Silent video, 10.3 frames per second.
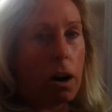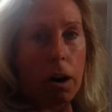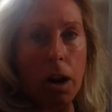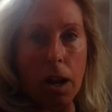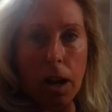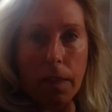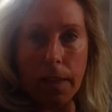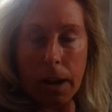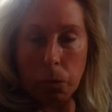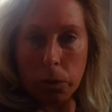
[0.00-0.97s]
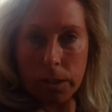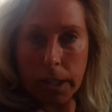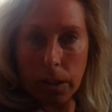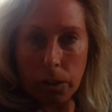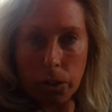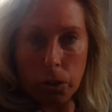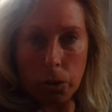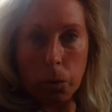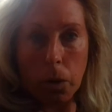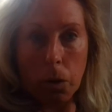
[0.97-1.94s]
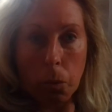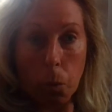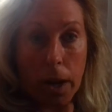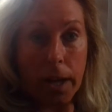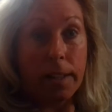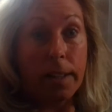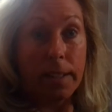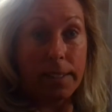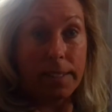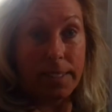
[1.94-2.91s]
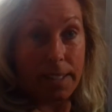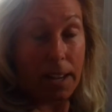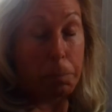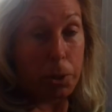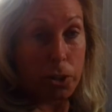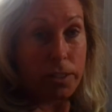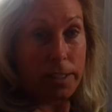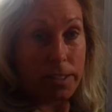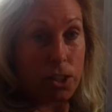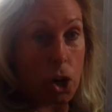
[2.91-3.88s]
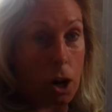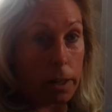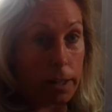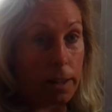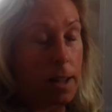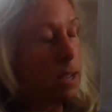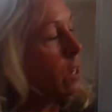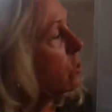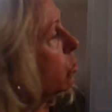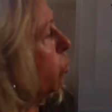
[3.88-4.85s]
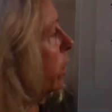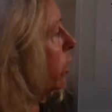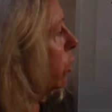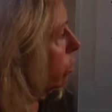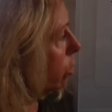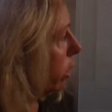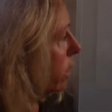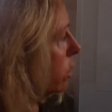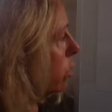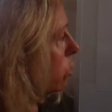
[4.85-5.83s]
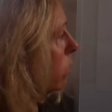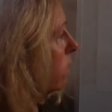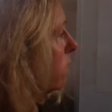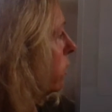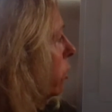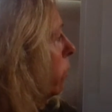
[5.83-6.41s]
are, and that will tell you when a person is talking. So when you're looking to do this